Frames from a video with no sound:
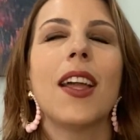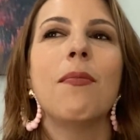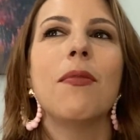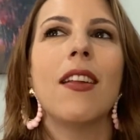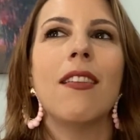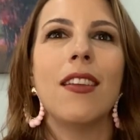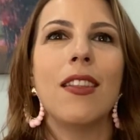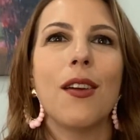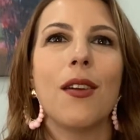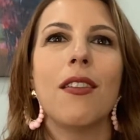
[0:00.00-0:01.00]
sensing
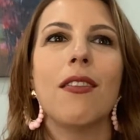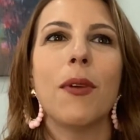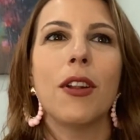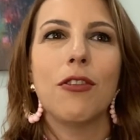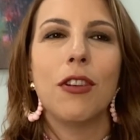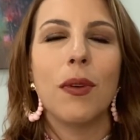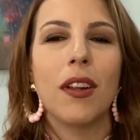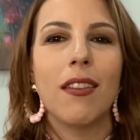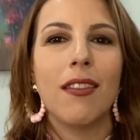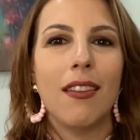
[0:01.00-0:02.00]
there is much she
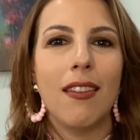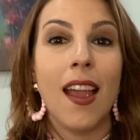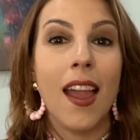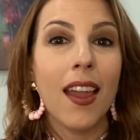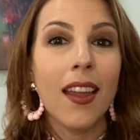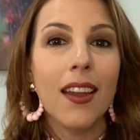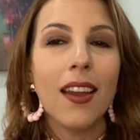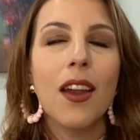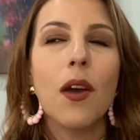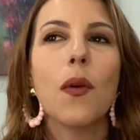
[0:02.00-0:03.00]
wants to say
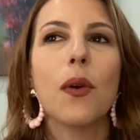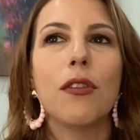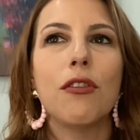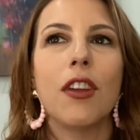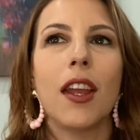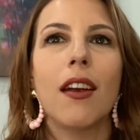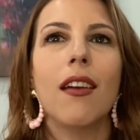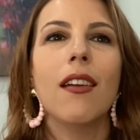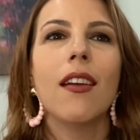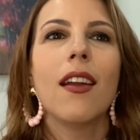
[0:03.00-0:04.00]
or
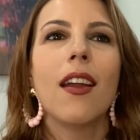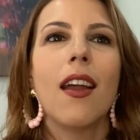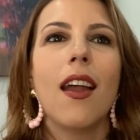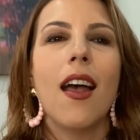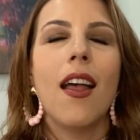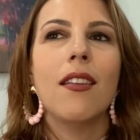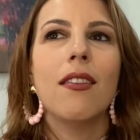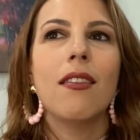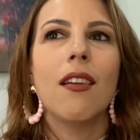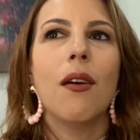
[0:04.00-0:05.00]
share. And
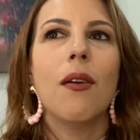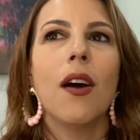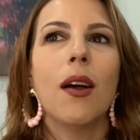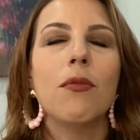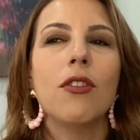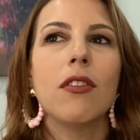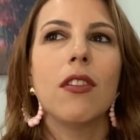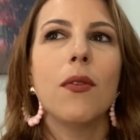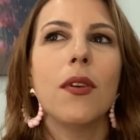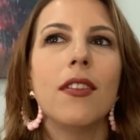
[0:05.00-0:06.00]
so I'm just
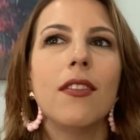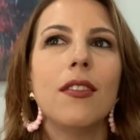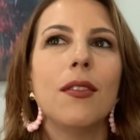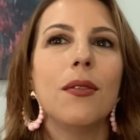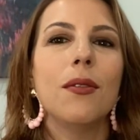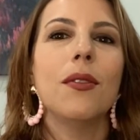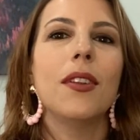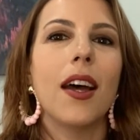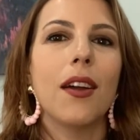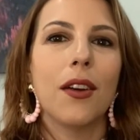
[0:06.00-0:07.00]
going to
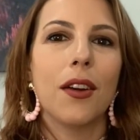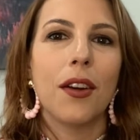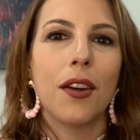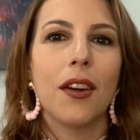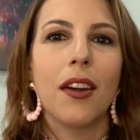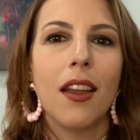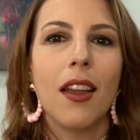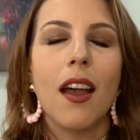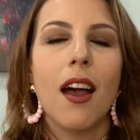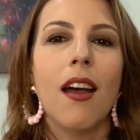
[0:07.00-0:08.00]
let her
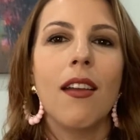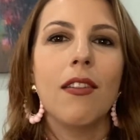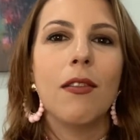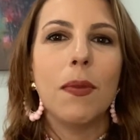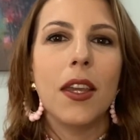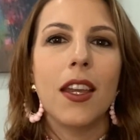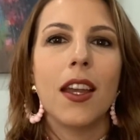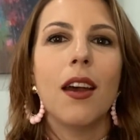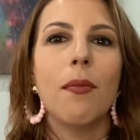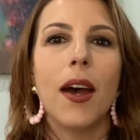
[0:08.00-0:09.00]
speak
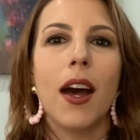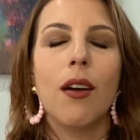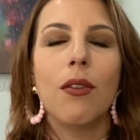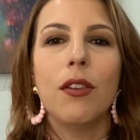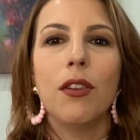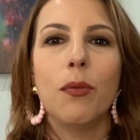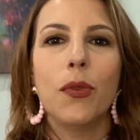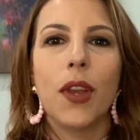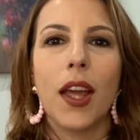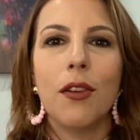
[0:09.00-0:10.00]
about the new
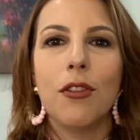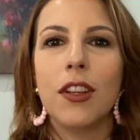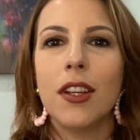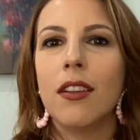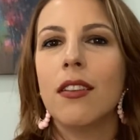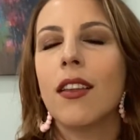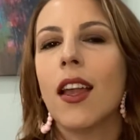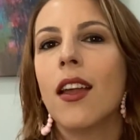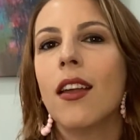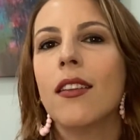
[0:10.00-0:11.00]
moon energies
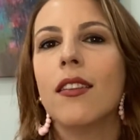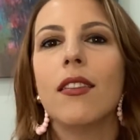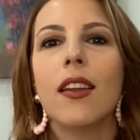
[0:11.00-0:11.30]
and